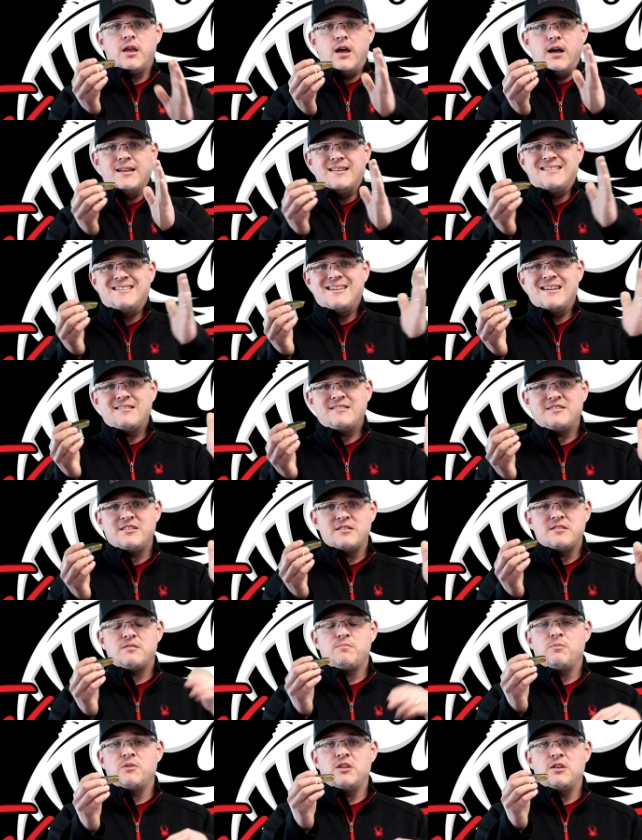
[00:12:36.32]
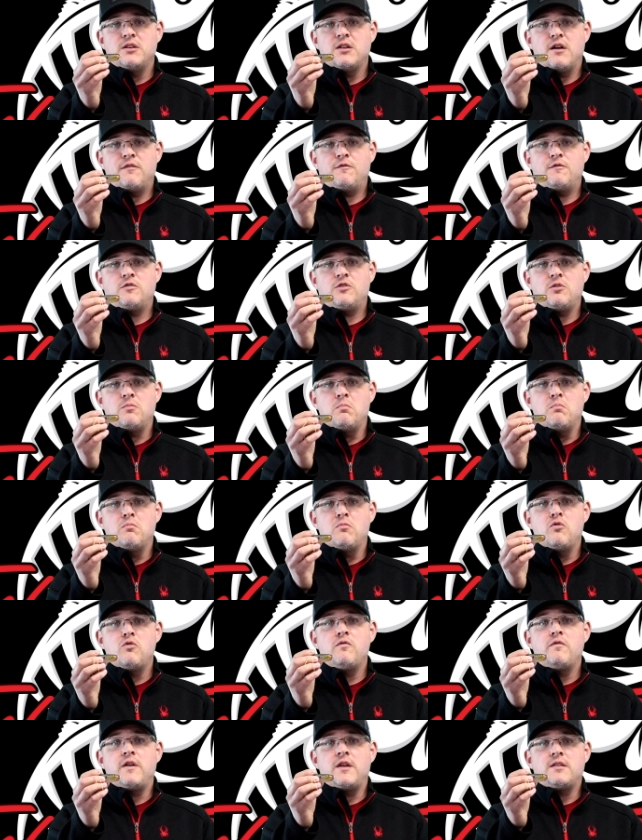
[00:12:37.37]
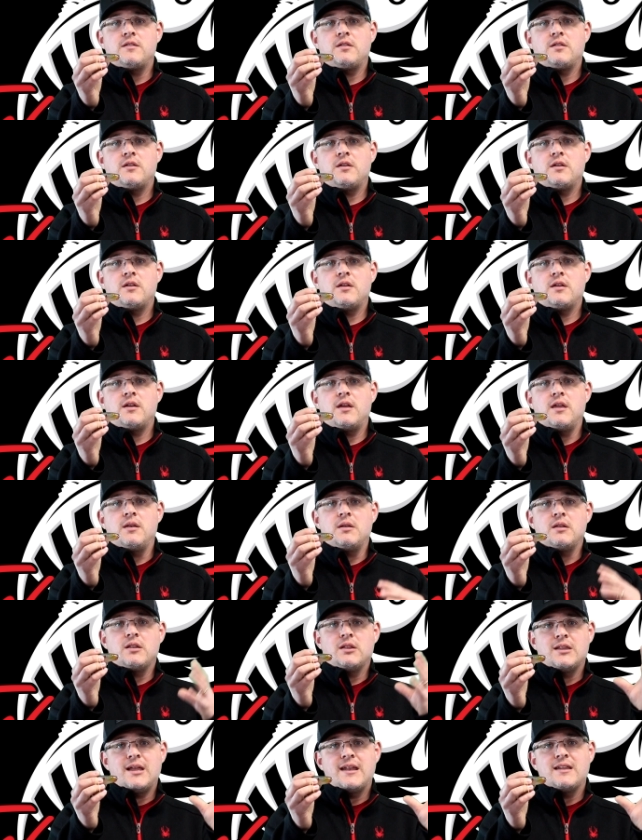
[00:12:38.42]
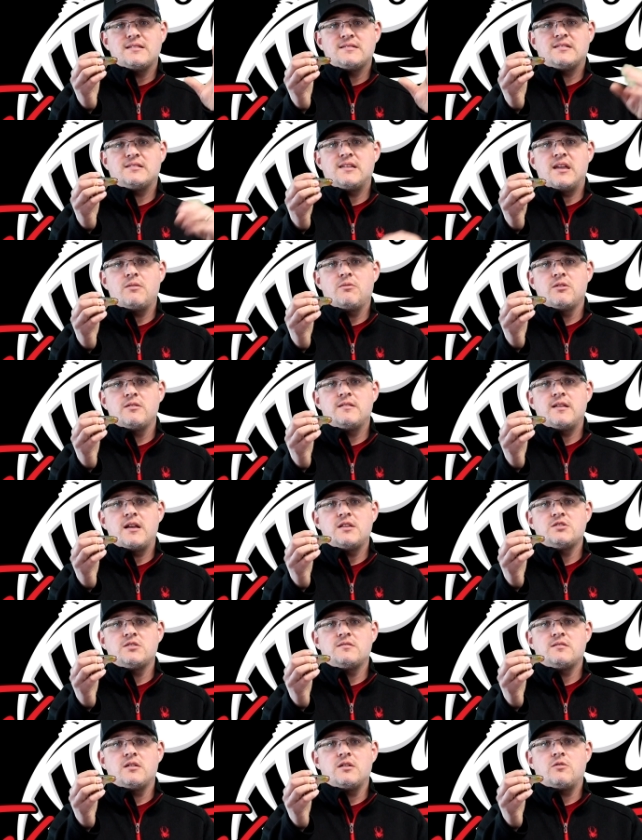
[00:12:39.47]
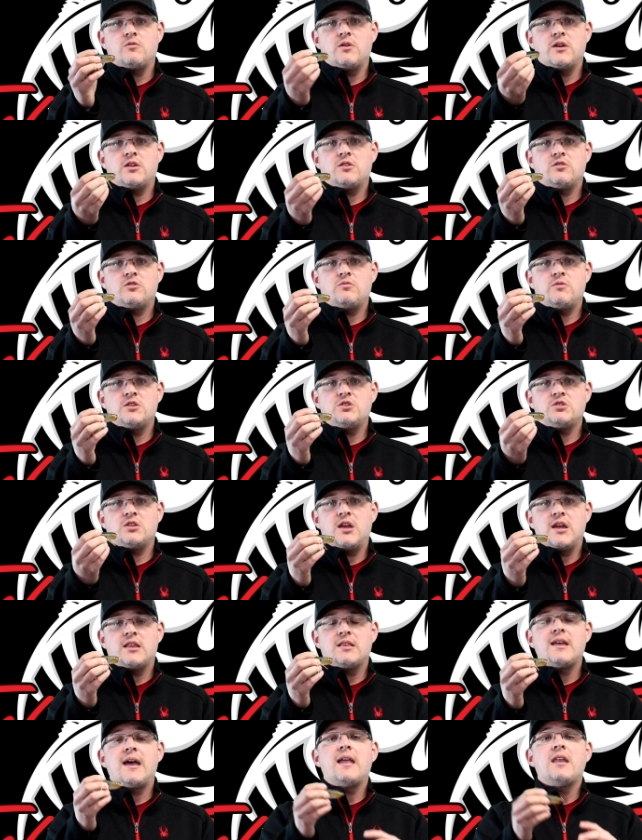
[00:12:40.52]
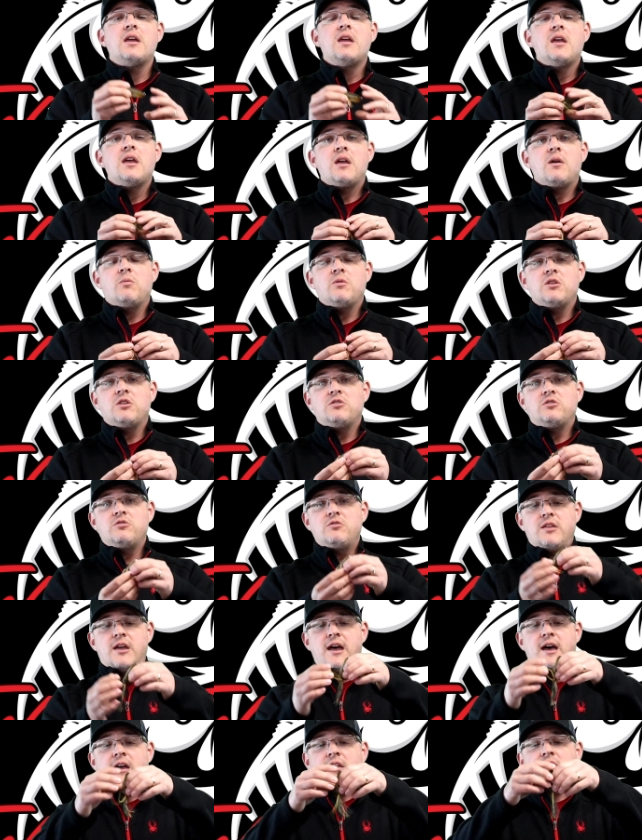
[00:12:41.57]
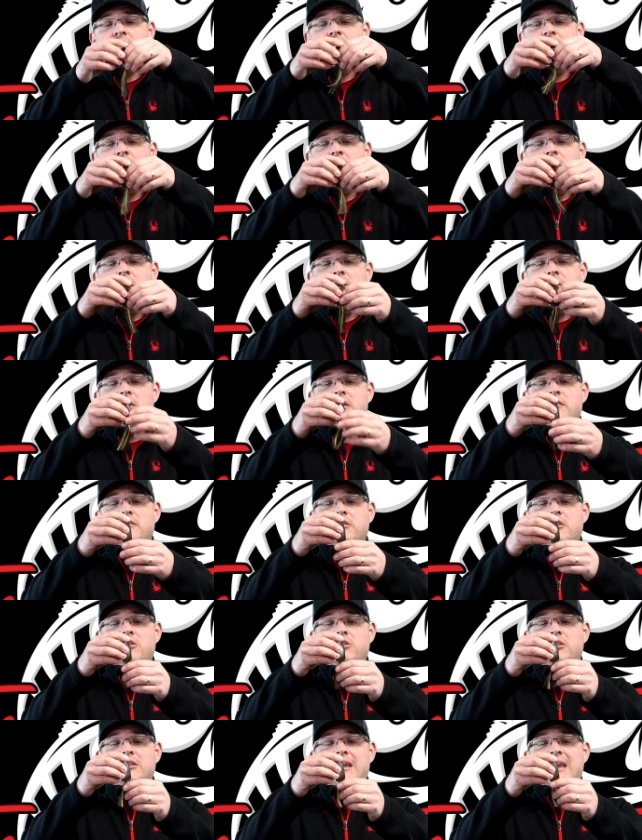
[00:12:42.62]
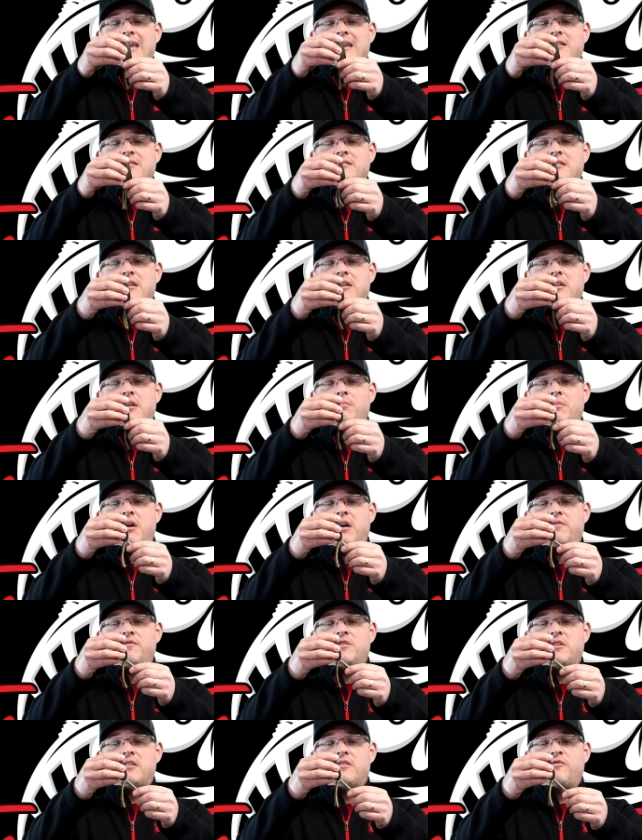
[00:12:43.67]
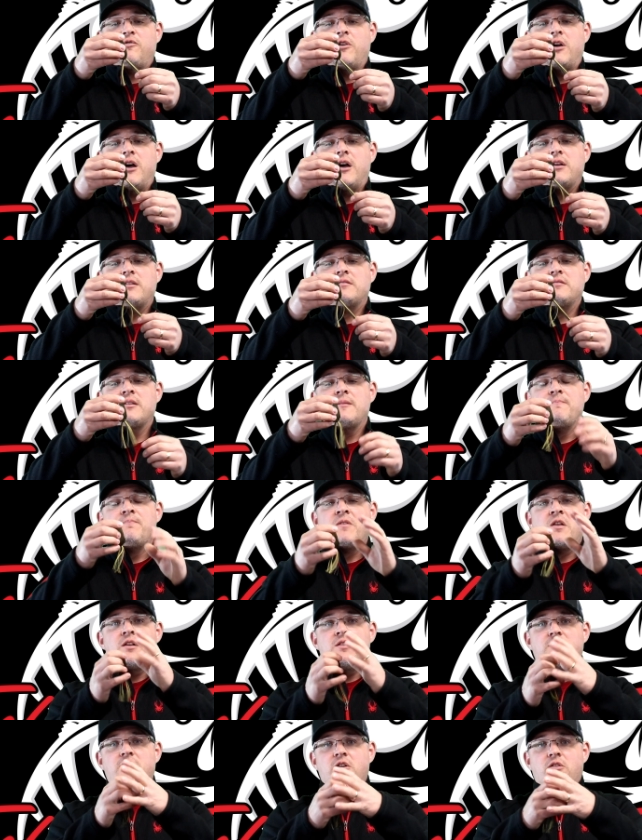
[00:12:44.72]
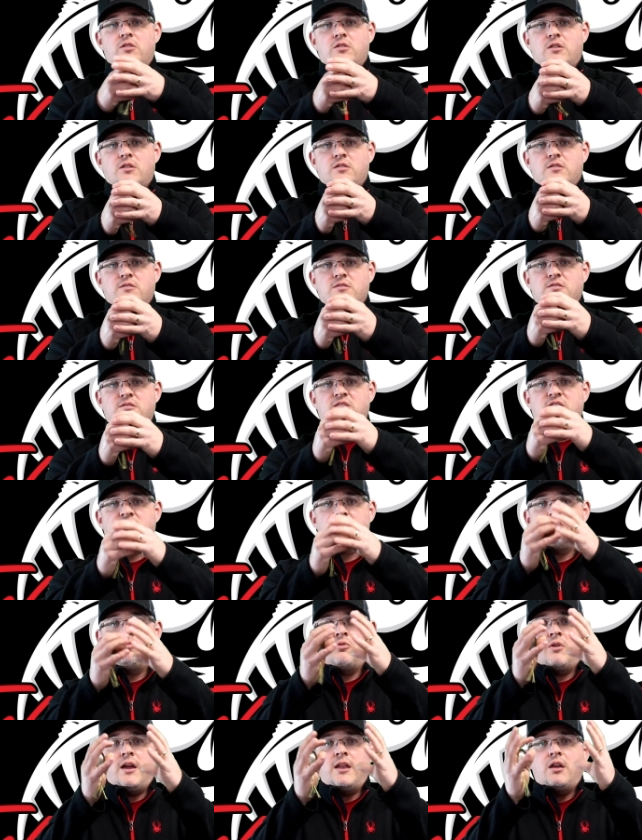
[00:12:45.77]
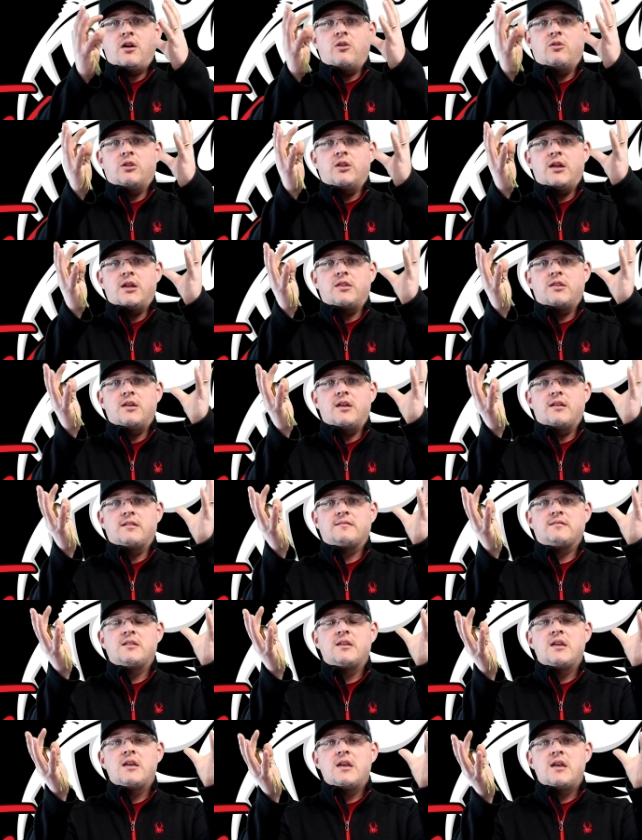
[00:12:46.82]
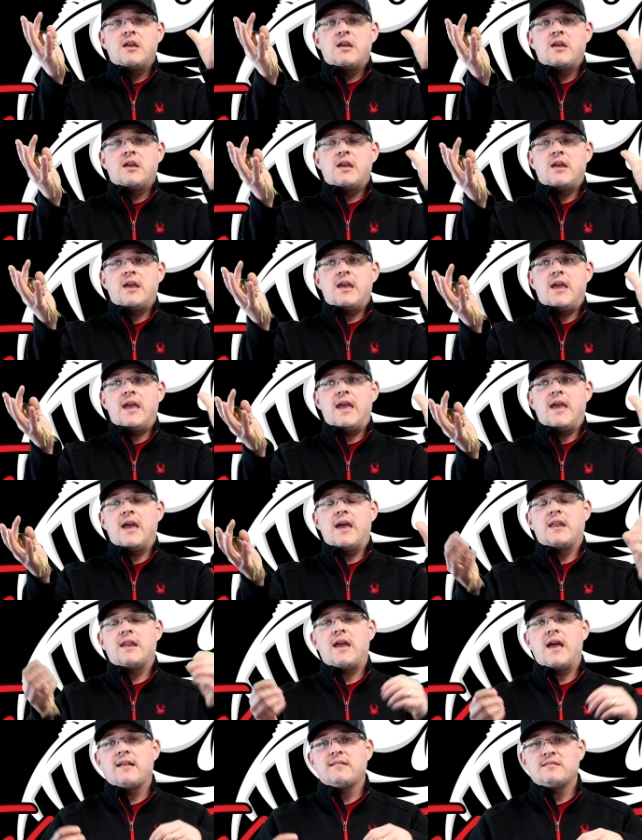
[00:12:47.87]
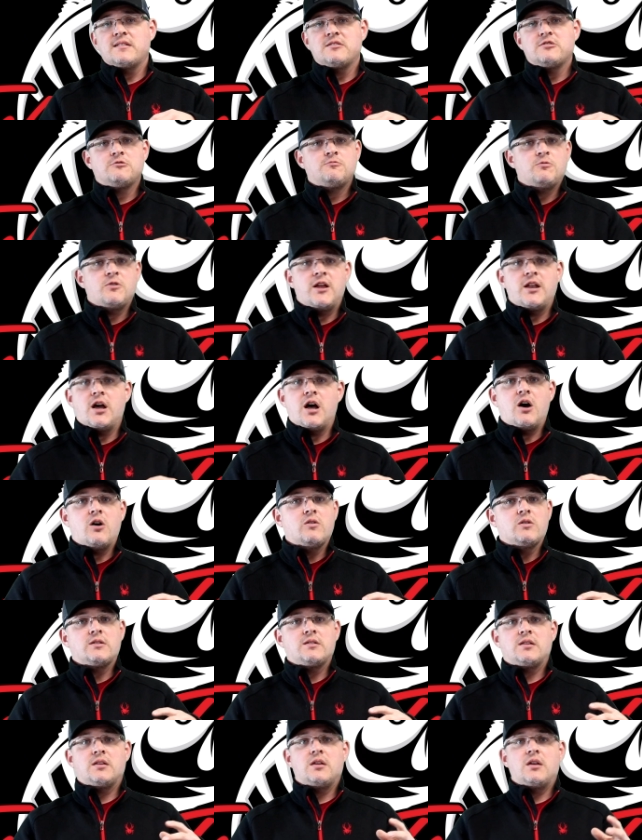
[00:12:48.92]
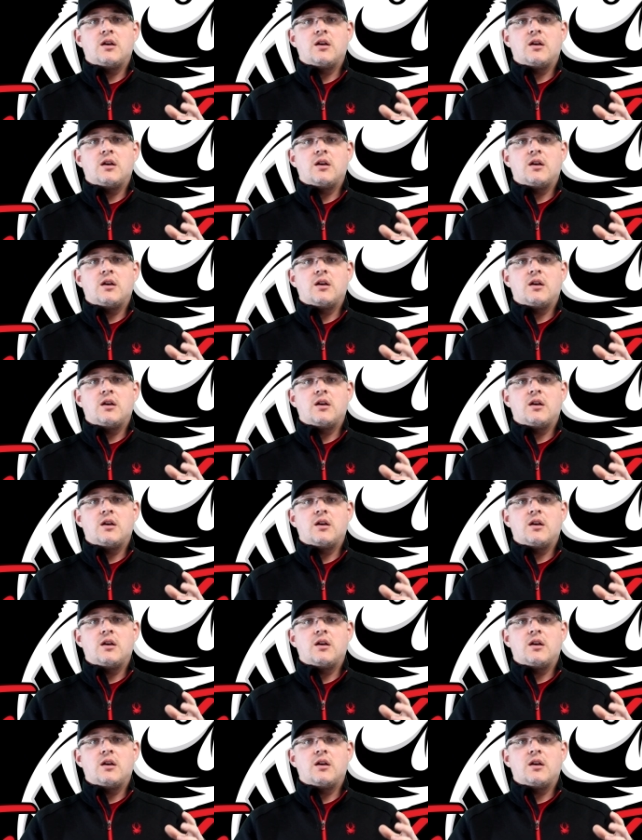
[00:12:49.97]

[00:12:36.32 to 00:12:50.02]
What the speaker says: a distance, but enough to move it and let it stay where it's at. Just a quick twitch like that. And when you do that, these little legs that come off these frogs, they'll spread out like this. And as they spread out,